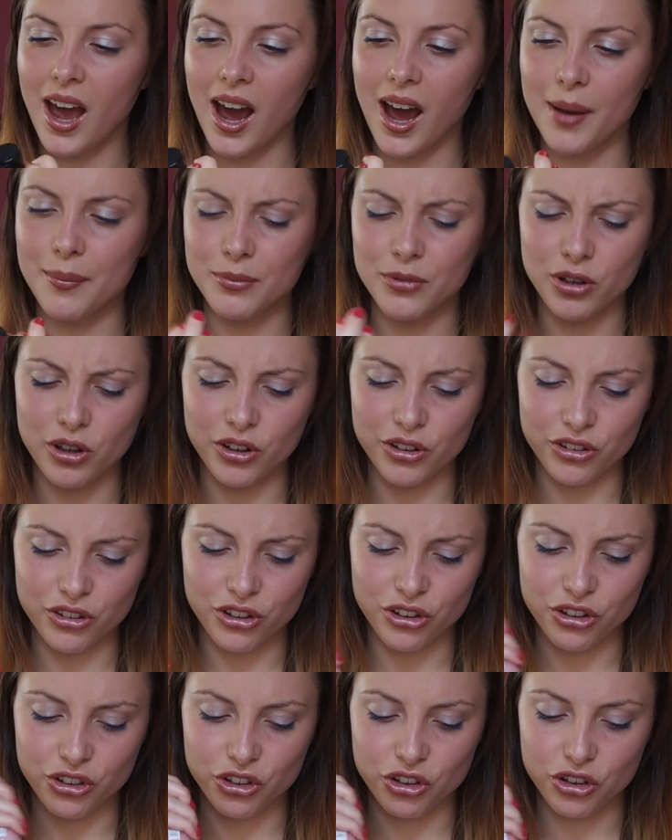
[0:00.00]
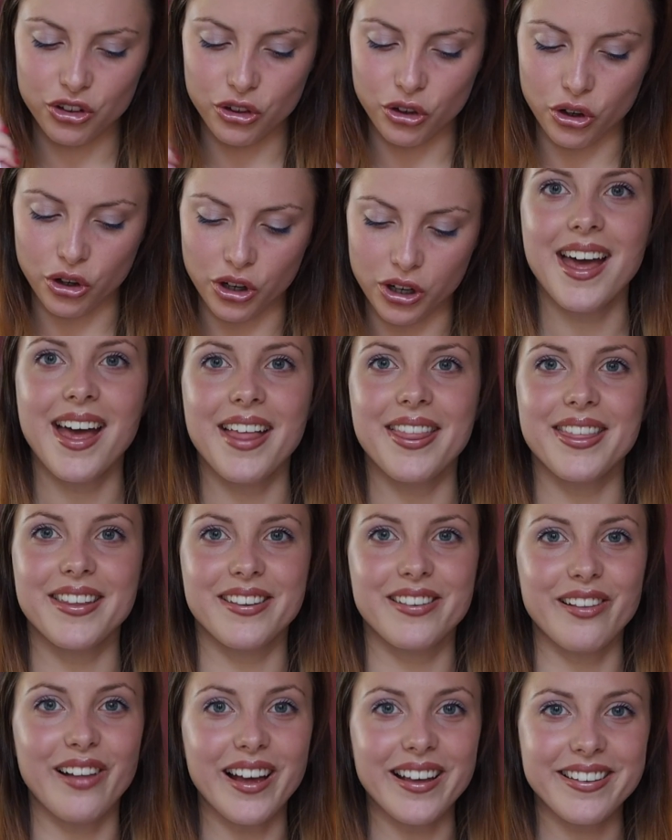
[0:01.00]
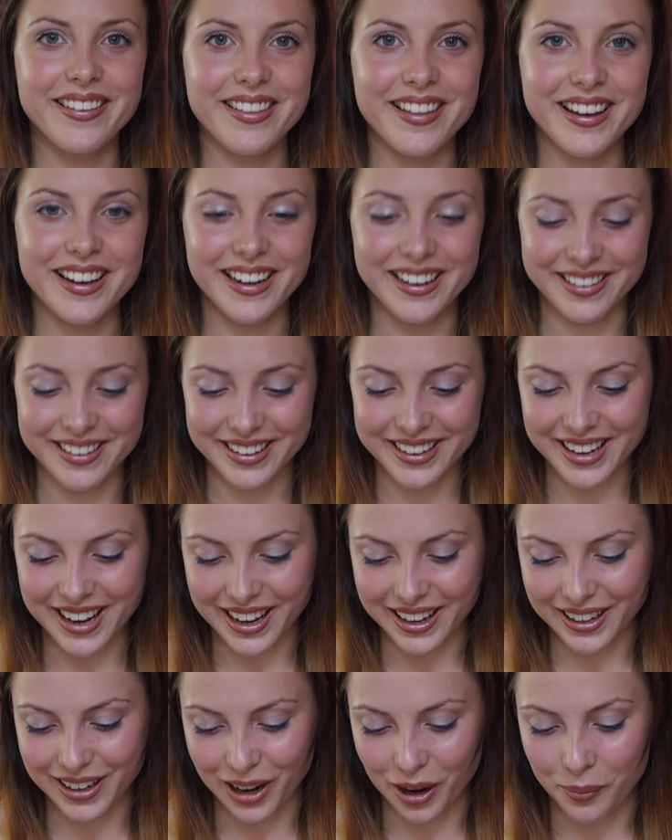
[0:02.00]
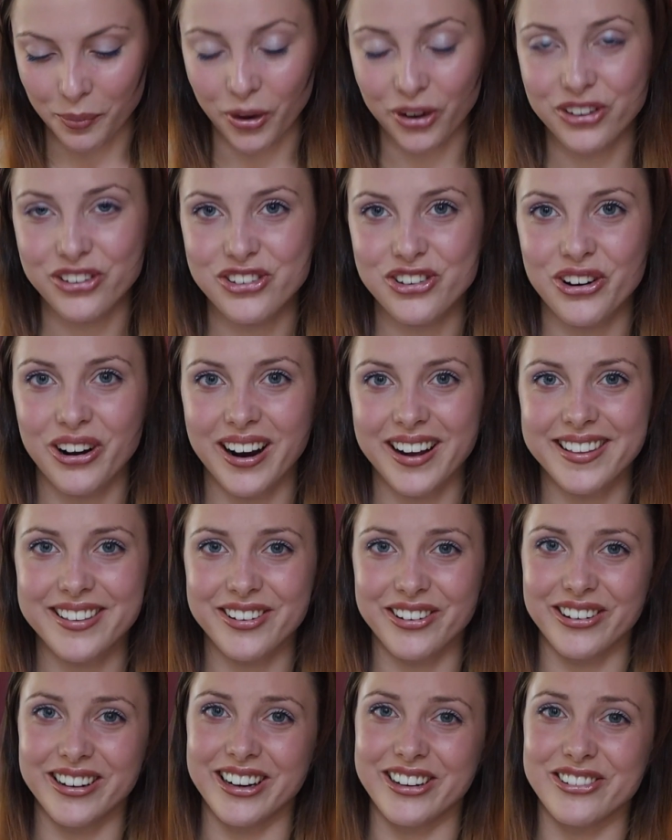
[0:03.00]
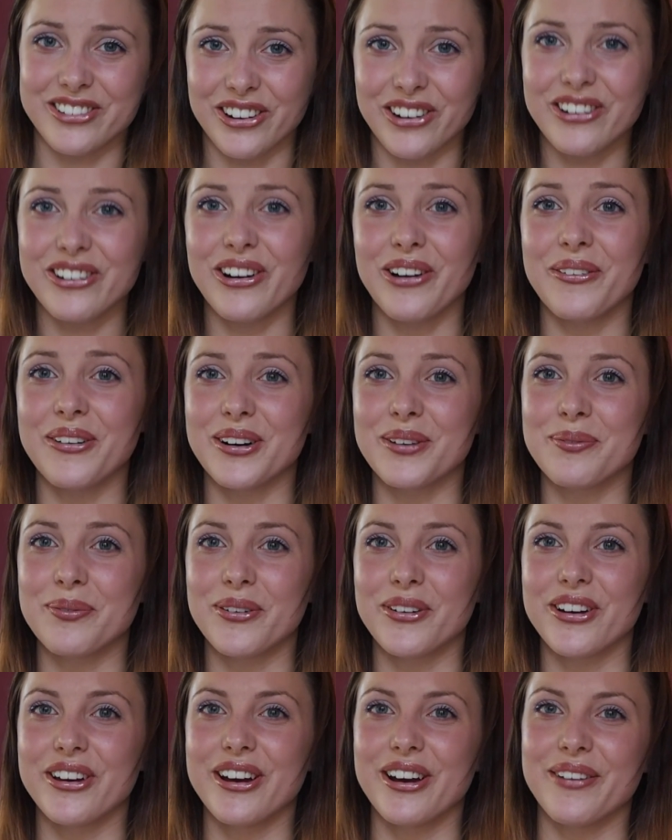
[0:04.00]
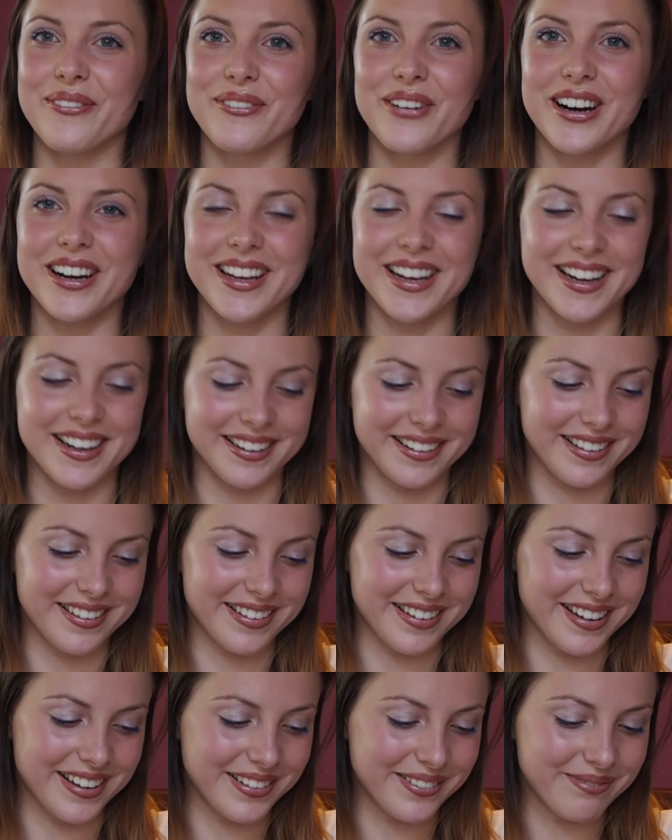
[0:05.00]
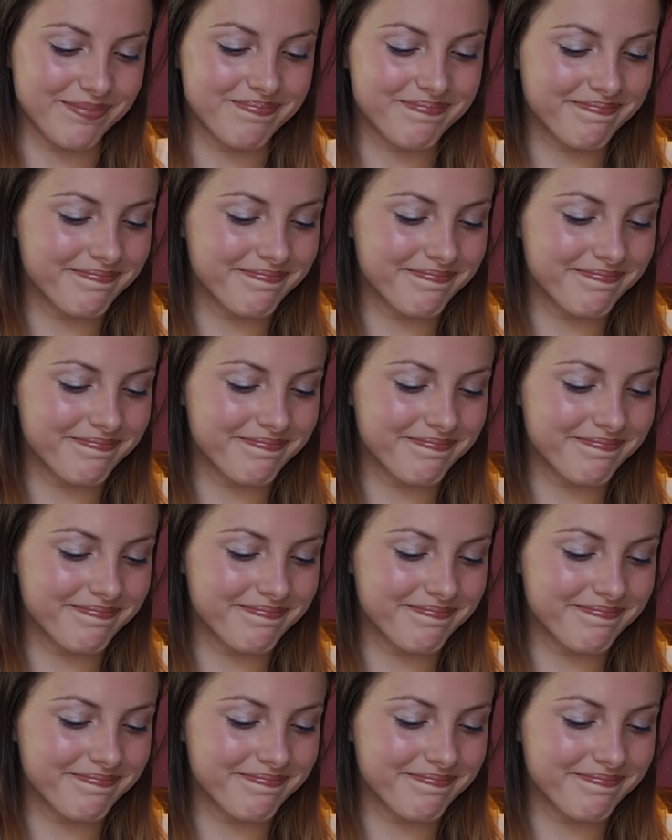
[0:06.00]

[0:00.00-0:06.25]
I'm not too sure. This last thing is again a moisturizer and I don't know where to put it. I'm running out of skin.